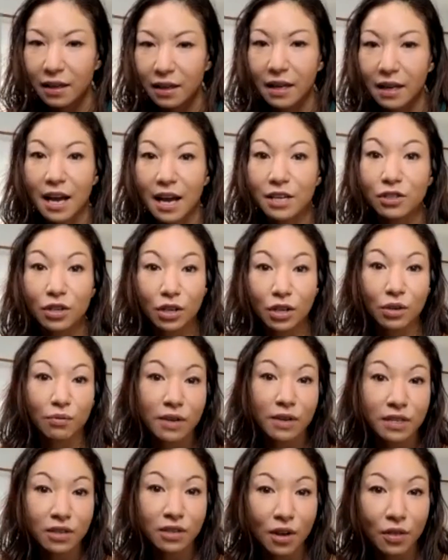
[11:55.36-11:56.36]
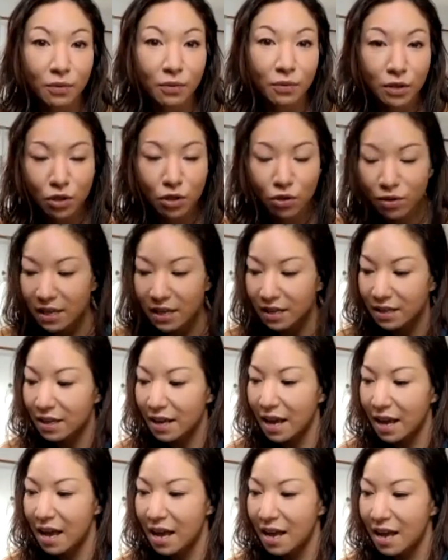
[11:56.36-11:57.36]
I took a risk on the retreat
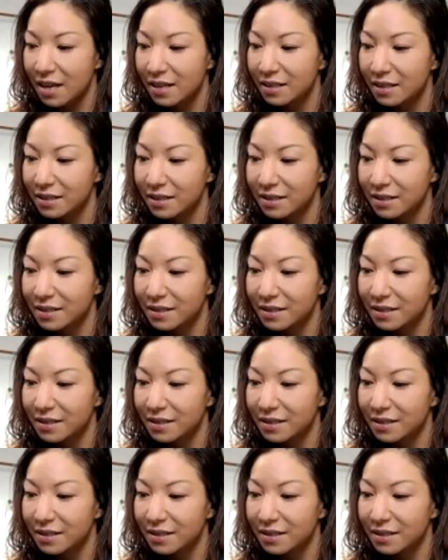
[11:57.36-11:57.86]
and